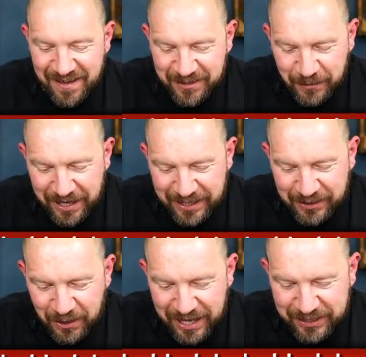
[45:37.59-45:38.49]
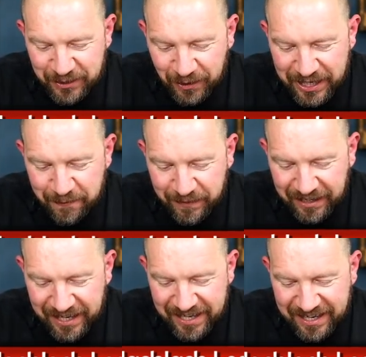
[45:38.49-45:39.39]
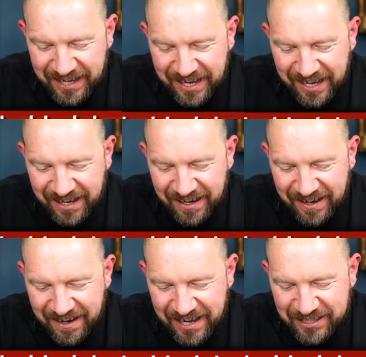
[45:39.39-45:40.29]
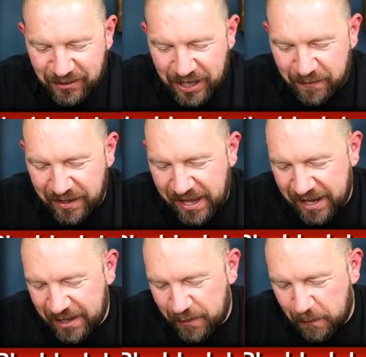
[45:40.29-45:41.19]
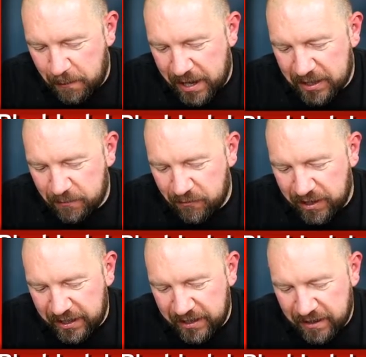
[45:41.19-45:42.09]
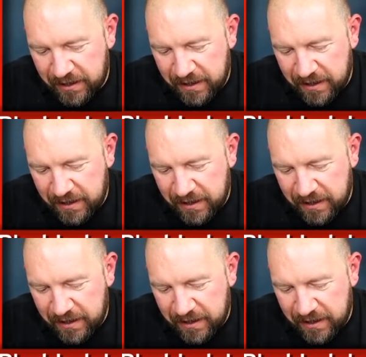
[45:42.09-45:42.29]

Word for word: so it's not, it's not even like uh, it's not even like I can compare them really.